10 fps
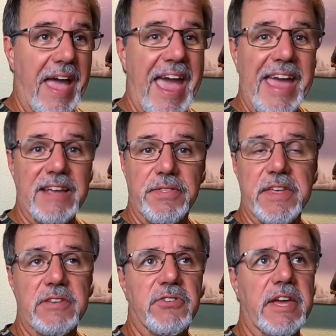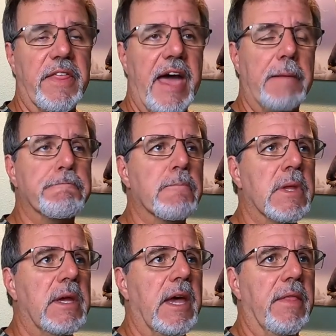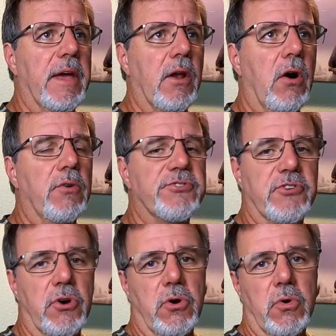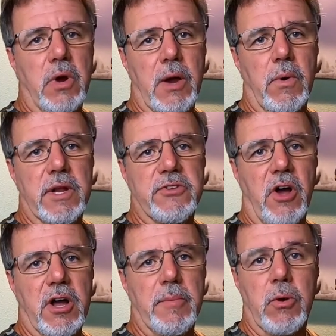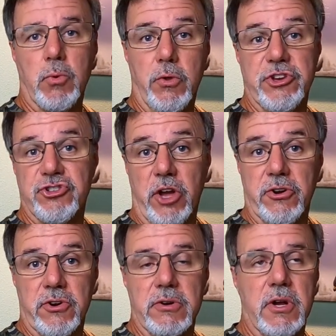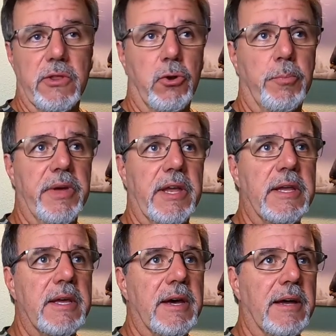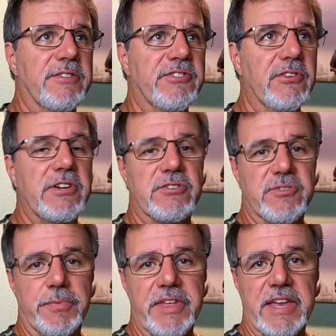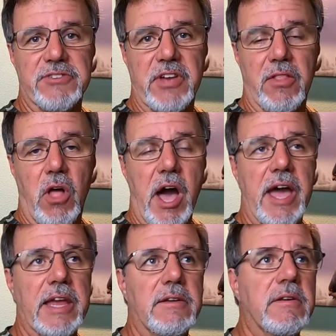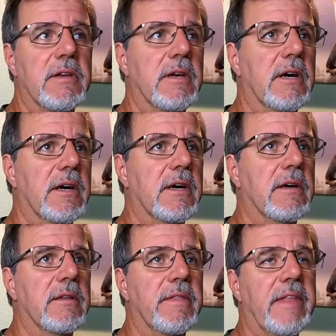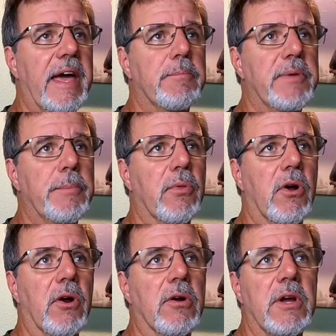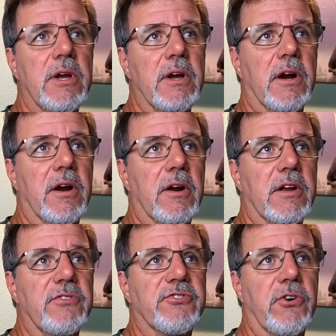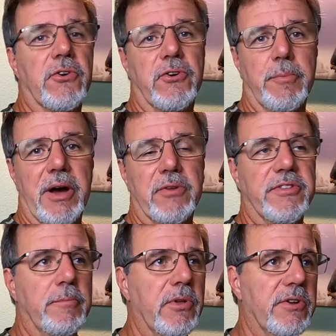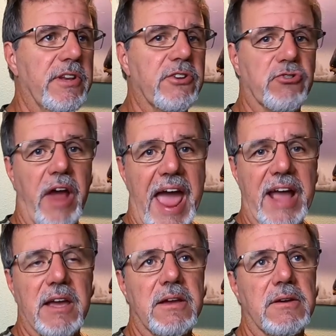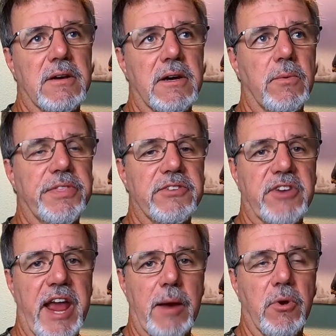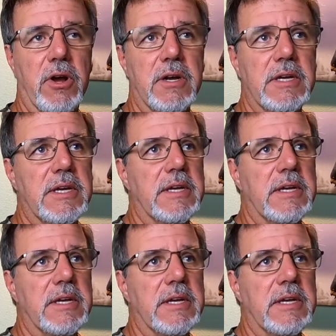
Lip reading: Lag and things like that. And then also, I want to talk about rolling shutter a little bit. I still hear some things online that people are concerned about the ability to track with this camera.